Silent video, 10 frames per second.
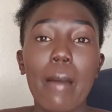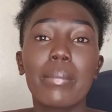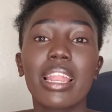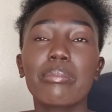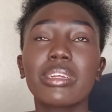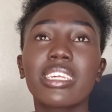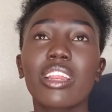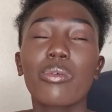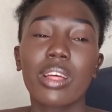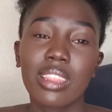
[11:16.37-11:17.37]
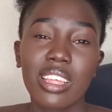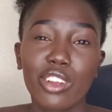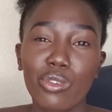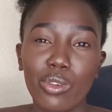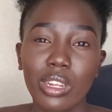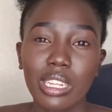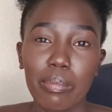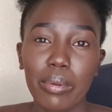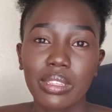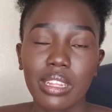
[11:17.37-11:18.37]
But let me tell you one thing, do not
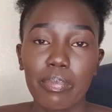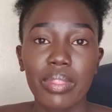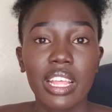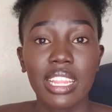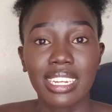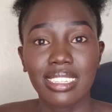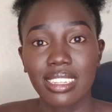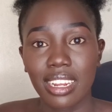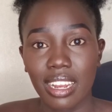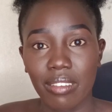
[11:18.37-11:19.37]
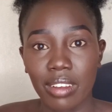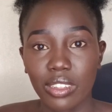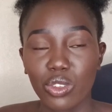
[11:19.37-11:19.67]
upload something that is irrelevant.